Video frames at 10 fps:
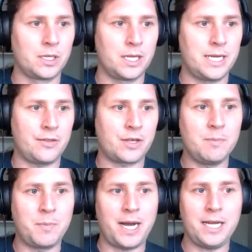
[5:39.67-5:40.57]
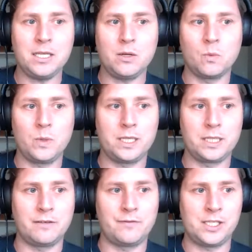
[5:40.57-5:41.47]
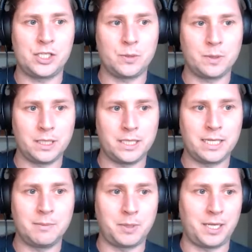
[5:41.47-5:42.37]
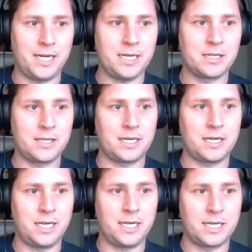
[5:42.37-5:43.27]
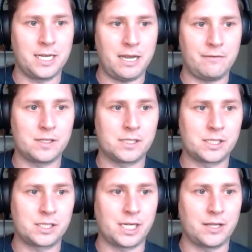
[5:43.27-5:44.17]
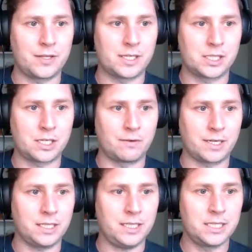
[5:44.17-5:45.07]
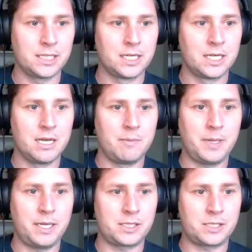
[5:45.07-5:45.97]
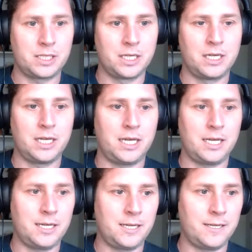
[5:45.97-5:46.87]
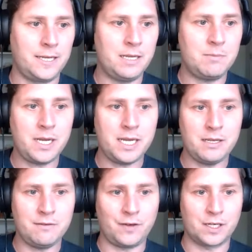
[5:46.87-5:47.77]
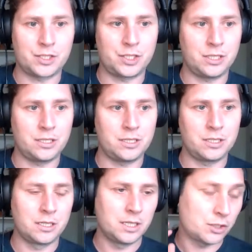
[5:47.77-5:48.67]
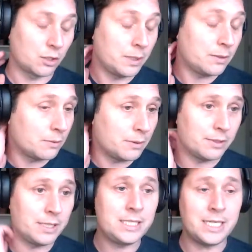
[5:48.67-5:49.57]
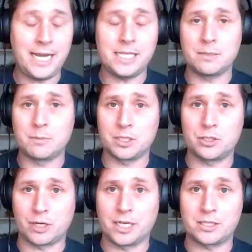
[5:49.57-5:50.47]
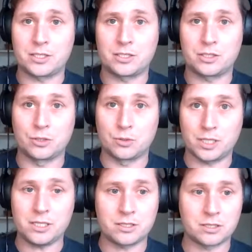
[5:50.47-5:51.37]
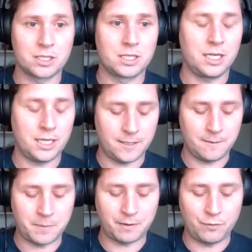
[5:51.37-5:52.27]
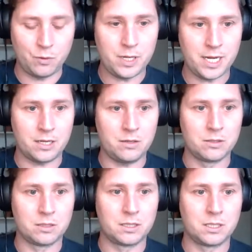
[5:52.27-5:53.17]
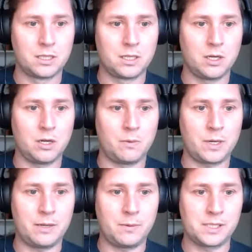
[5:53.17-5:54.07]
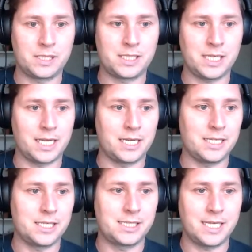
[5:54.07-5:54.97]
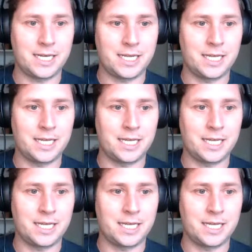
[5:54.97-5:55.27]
Now, the compiler will eventually complain that I haven't done things correctly, but in my function, so we'll need to add some constraints to this. But for now, what I want to say is that